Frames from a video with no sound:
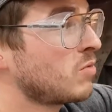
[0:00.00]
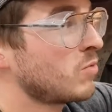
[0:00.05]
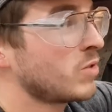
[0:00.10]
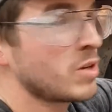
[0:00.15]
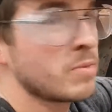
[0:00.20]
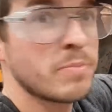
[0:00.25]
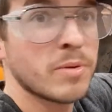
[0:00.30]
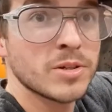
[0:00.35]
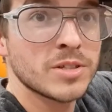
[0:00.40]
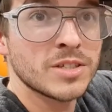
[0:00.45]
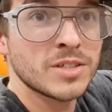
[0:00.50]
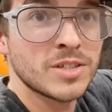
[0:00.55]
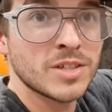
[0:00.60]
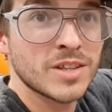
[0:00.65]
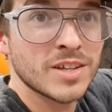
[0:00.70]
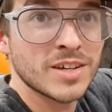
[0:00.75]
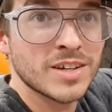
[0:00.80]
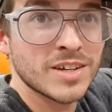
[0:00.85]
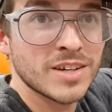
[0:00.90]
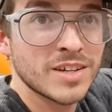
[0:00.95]
bolt it to
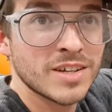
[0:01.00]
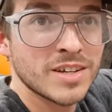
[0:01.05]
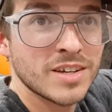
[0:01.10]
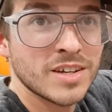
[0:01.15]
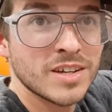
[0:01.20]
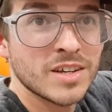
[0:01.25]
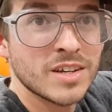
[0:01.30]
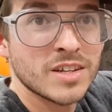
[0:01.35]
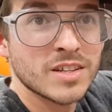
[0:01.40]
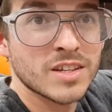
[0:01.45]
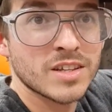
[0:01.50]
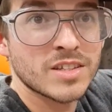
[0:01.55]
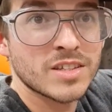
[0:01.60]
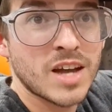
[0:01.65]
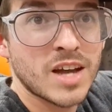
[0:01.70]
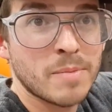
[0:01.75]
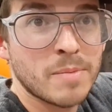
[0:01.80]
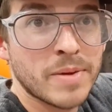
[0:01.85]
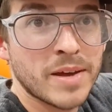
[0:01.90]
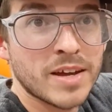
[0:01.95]
the
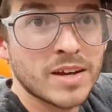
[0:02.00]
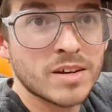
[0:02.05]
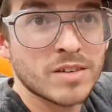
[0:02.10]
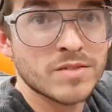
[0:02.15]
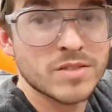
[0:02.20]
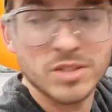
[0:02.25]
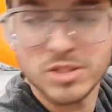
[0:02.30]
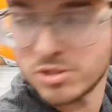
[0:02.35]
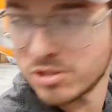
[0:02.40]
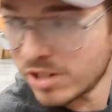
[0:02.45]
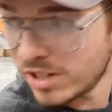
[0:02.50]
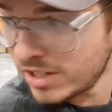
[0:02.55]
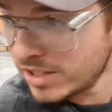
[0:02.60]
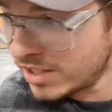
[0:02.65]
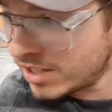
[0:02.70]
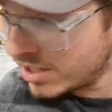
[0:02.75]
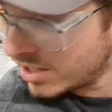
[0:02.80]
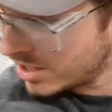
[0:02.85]
top hat of the strut,